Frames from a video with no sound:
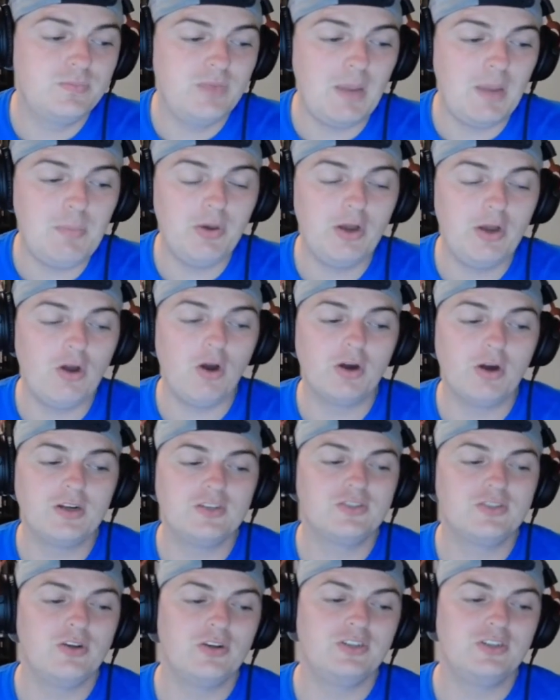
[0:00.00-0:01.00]
Um,
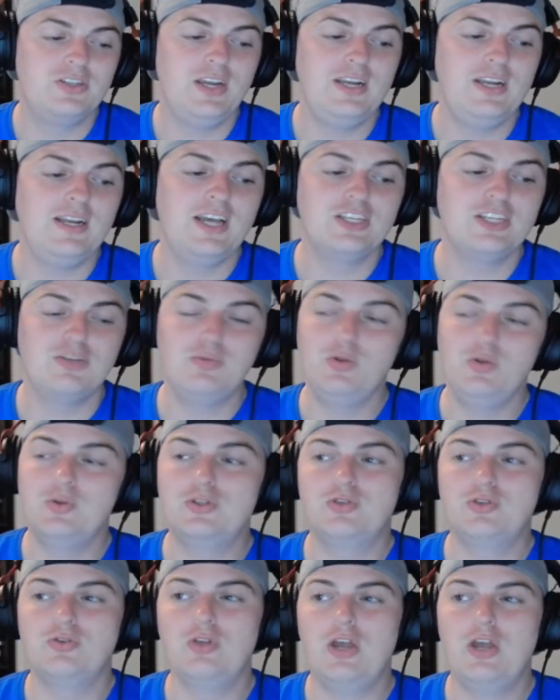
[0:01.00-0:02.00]
they play Arkansas
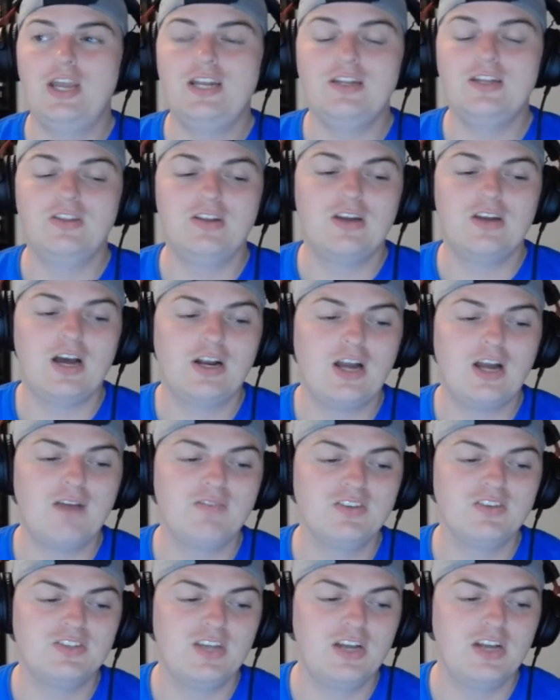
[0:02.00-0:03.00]
State, SMU, and
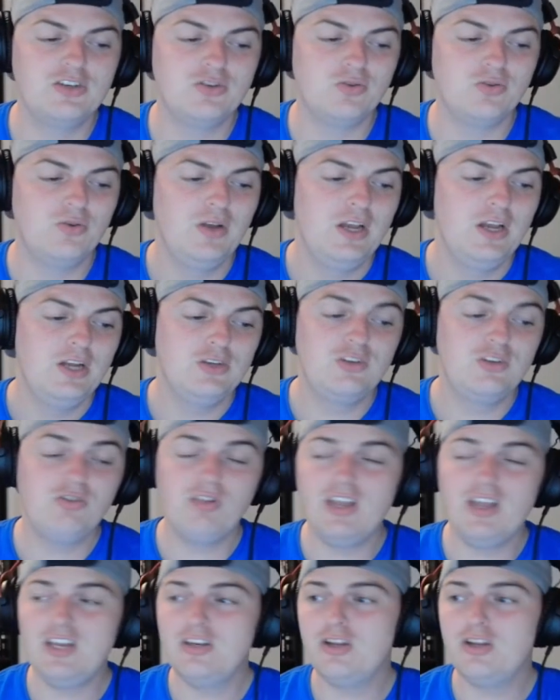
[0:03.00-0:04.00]
Tulane in the non-conference
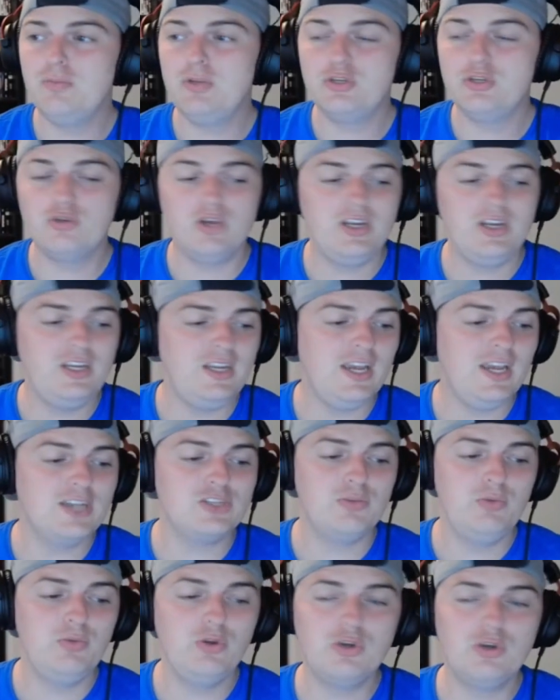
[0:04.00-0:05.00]
schedule. Tulane
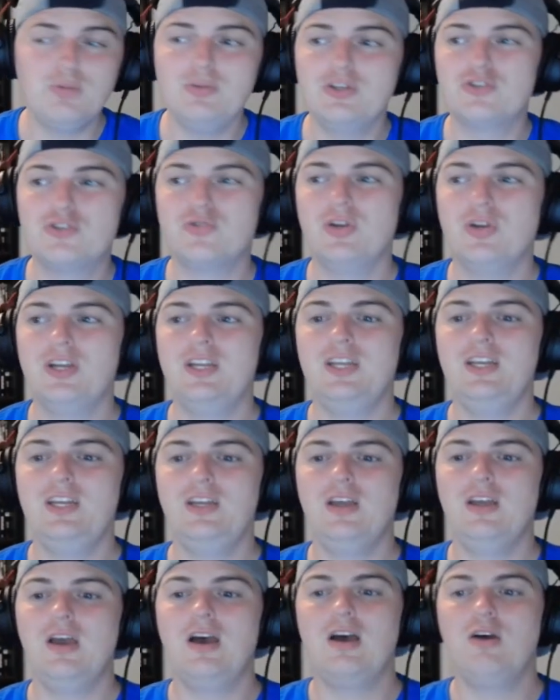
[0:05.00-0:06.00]
could be tricky. SMU
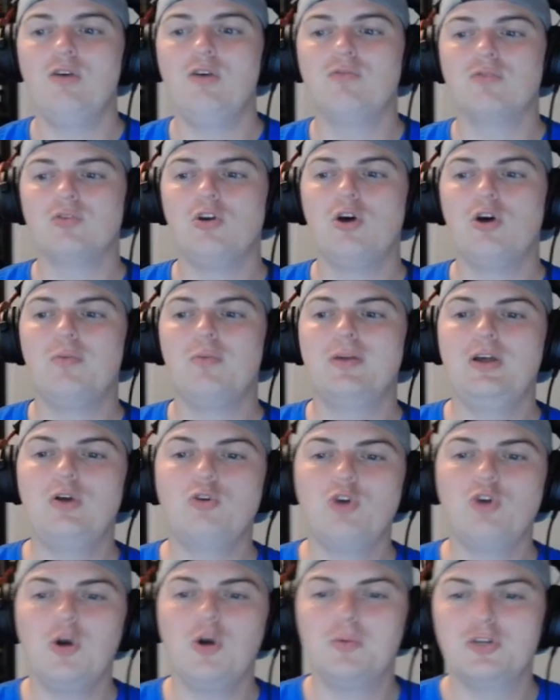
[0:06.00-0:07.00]
could be tricky
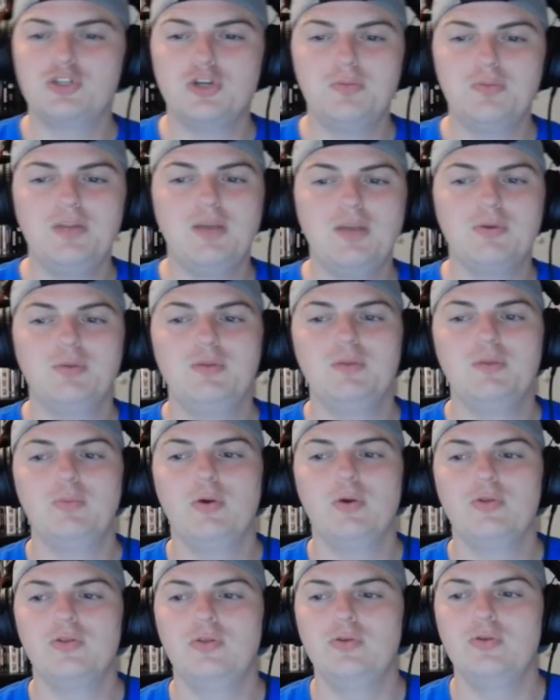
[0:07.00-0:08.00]
uh, overall, but
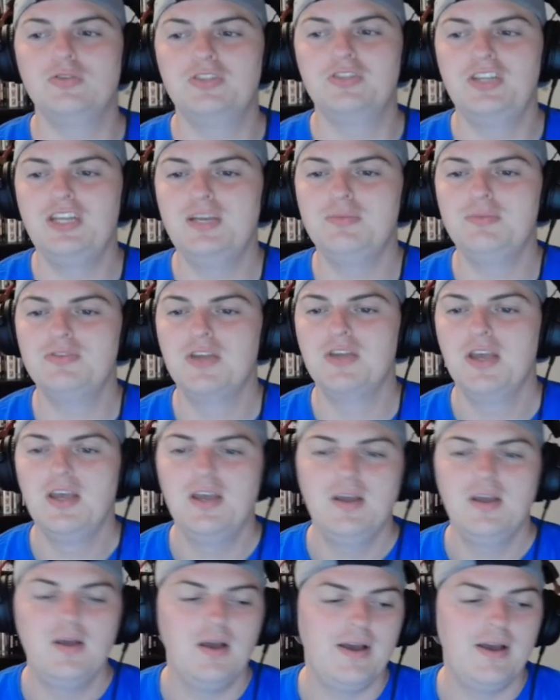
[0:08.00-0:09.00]
Oklahoma should be able to beat both of
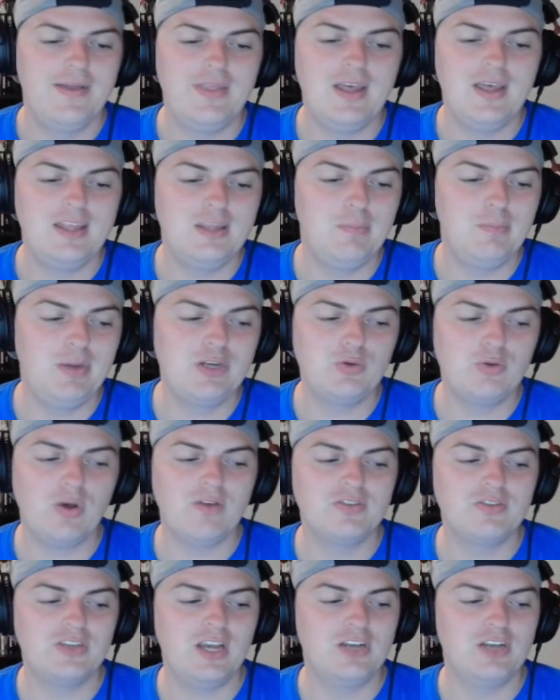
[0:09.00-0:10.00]
those teams.
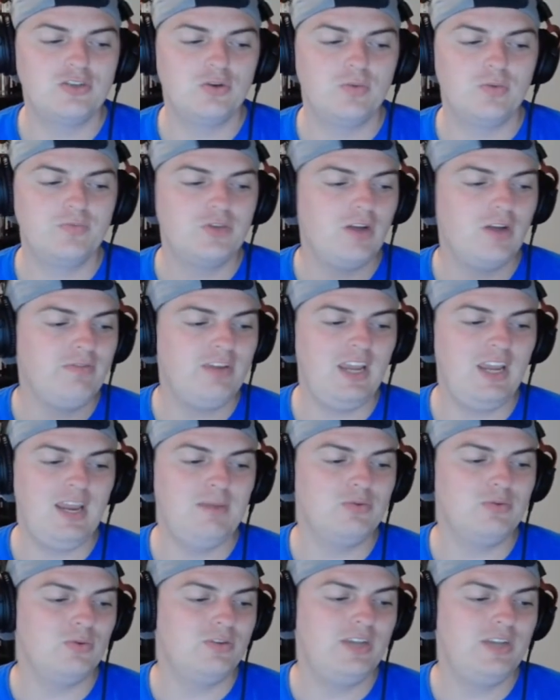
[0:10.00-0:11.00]
And then the Big 12
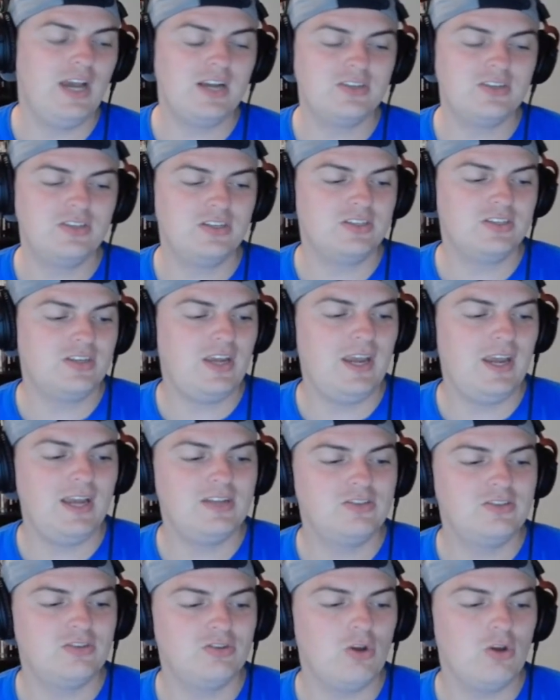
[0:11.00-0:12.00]
schedule, tough games with
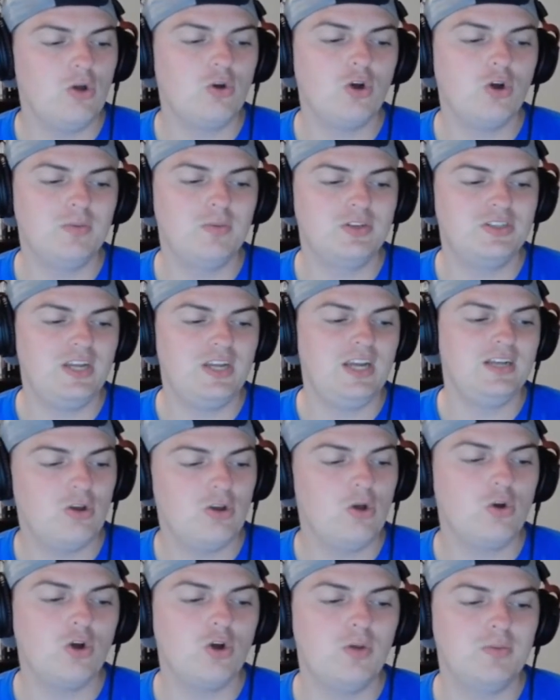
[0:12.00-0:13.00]
Texas,
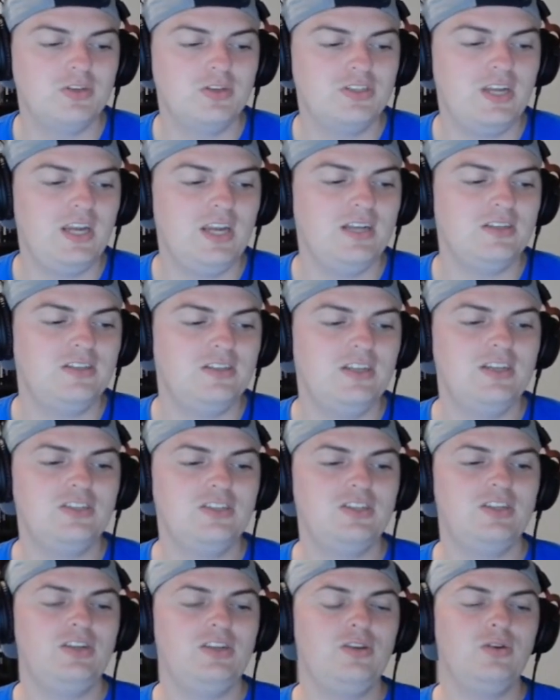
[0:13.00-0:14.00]
Kansas, Oklahoma State, and
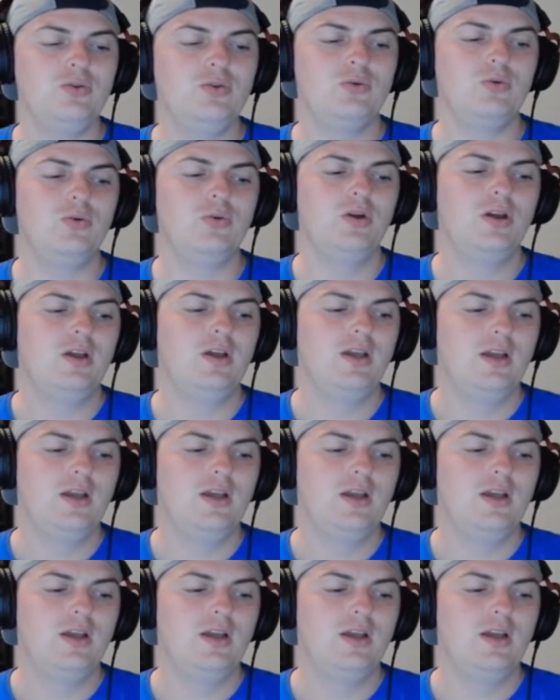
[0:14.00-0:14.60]
TCU.